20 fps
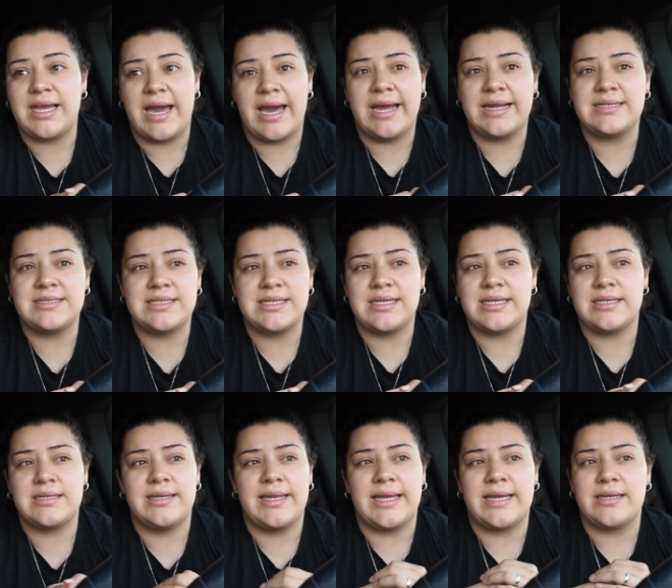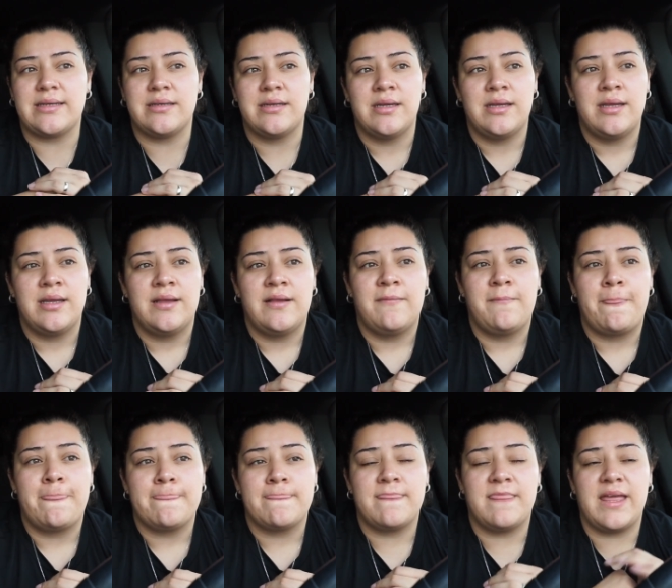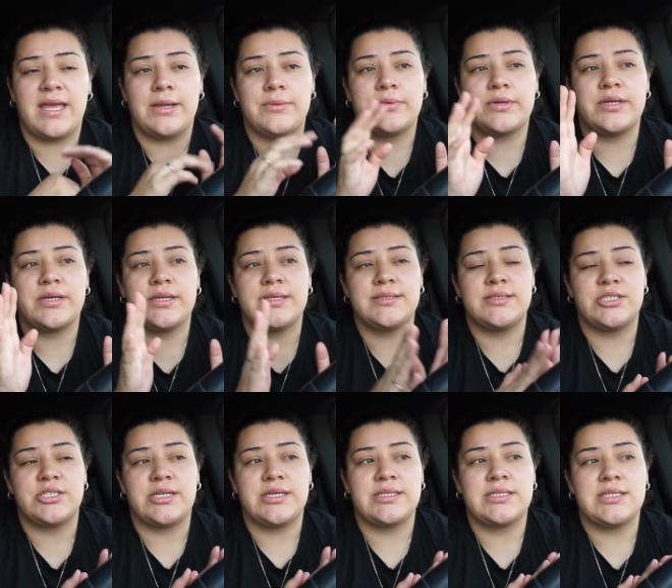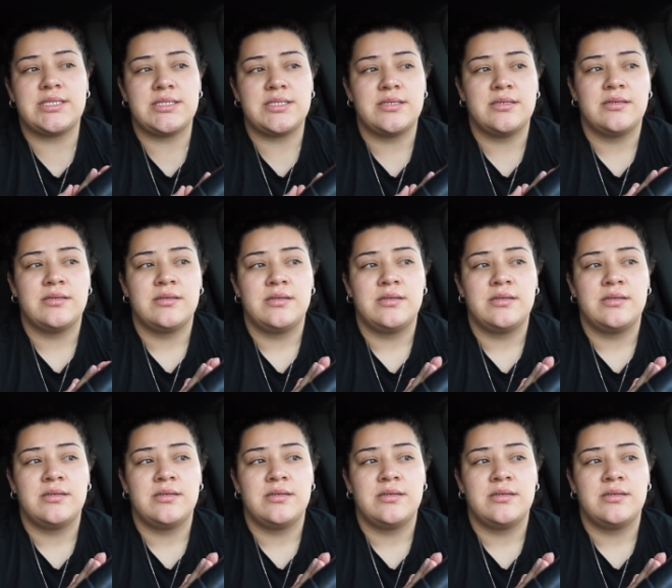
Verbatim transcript: acted. Like, they were just